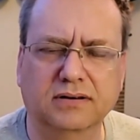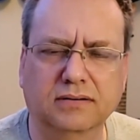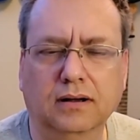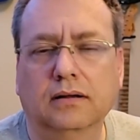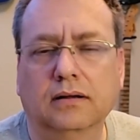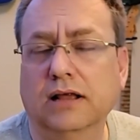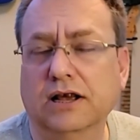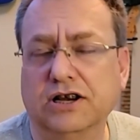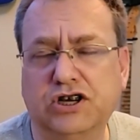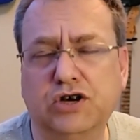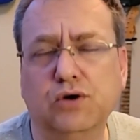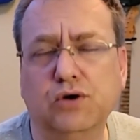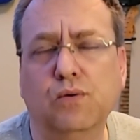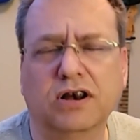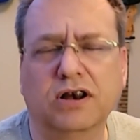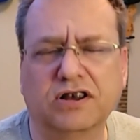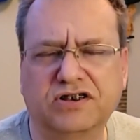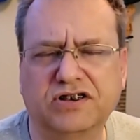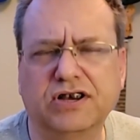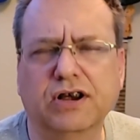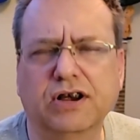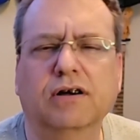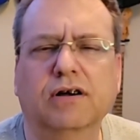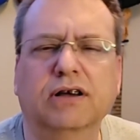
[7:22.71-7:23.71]
unless you want a
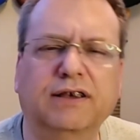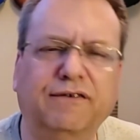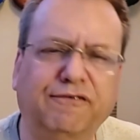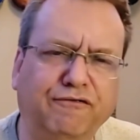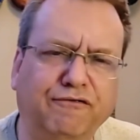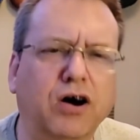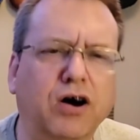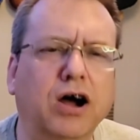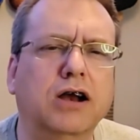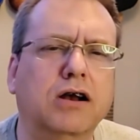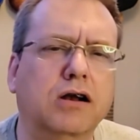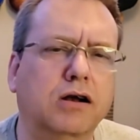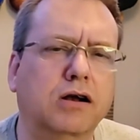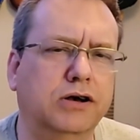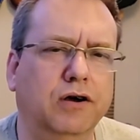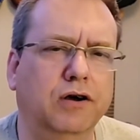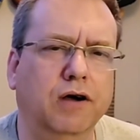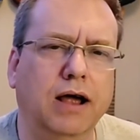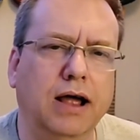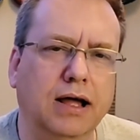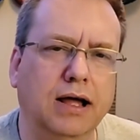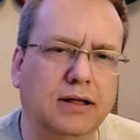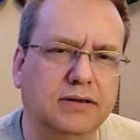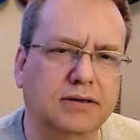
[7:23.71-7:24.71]
serious fight on your
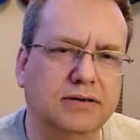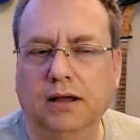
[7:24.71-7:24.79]
hands.